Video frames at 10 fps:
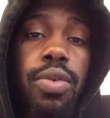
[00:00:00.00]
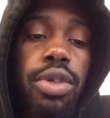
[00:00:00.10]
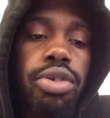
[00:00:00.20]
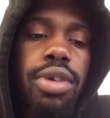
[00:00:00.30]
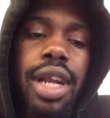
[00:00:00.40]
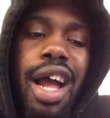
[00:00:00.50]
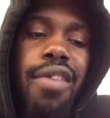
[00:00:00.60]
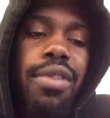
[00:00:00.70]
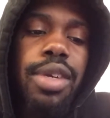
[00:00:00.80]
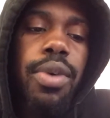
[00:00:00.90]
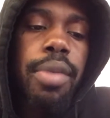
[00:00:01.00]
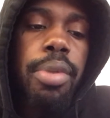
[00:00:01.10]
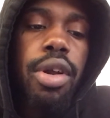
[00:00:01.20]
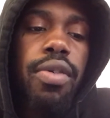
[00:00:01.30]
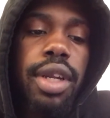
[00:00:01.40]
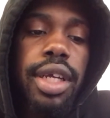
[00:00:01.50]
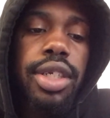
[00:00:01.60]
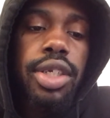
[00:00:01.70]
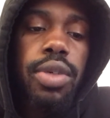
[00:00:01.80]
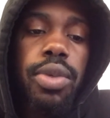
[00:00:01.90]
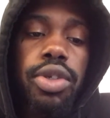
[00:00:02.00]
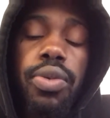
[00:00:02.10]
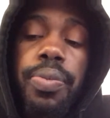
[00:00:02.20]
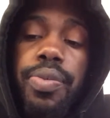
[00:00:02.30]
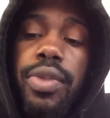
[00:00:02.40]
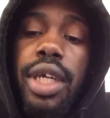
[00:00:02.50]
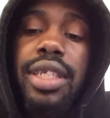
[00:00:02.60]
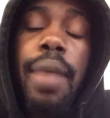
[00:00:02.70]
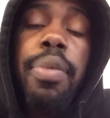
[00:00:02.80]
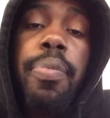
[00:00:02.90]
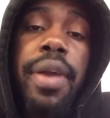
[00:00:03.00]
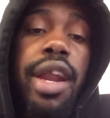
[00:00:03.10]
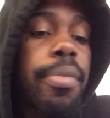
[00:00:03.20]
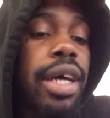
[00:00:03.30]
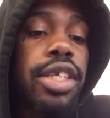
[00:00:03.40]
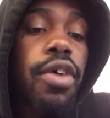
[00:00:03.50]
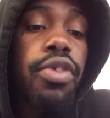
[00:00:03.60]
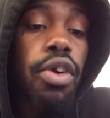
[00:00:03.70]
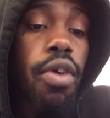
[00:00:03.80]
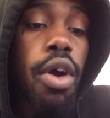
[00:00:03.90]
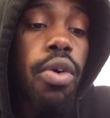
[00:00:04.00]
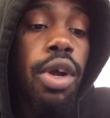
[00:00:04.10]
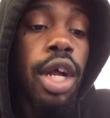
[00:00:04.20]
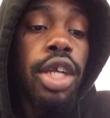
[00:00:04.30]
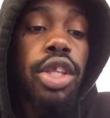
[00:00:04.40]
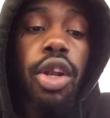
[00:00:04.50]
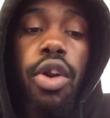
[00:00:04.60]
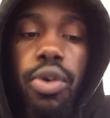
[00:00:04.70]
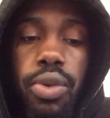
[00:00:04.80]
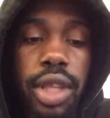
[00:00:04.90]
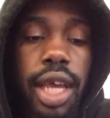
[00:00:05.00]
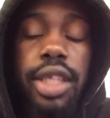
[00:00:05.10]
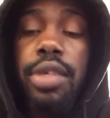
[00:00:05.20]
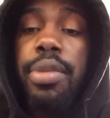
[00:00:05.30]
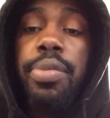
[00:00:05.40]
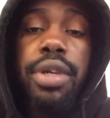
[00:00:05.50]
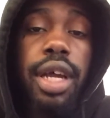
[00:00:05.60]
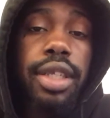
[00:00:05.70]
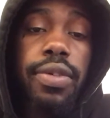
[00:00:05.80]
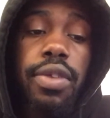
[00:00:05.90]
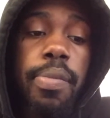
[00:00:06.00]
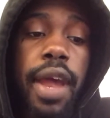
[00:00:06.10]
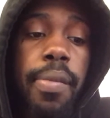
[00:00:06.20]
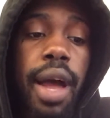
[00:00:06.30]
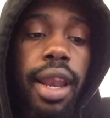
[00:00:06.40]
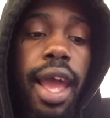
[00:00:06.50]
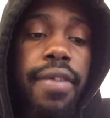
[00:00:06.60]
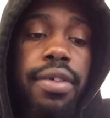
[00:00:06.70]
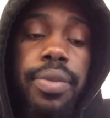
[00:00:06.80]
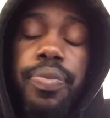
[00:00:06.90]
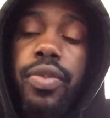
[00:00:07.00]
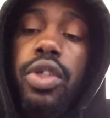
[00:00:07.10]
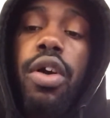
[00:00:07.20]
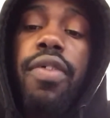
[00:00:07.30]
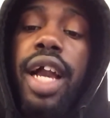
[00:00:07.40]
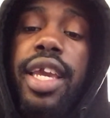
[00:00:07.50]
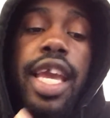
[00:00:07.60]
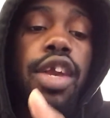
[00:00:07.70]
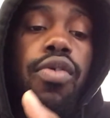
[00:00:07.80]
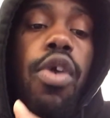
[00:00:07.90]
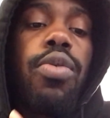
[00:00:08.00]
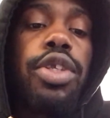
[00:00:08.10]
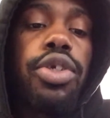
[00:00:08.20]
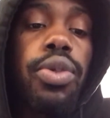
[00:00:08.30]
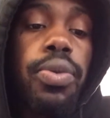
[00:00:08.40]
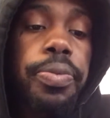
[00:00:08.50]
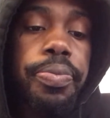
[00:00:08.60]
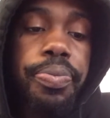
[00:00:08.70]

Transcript: with you, then I don't really want to build a relationship with you. Because I'm preparing myself to grow, to learn new things, to be productive, to better my life. So if I can't grow with you,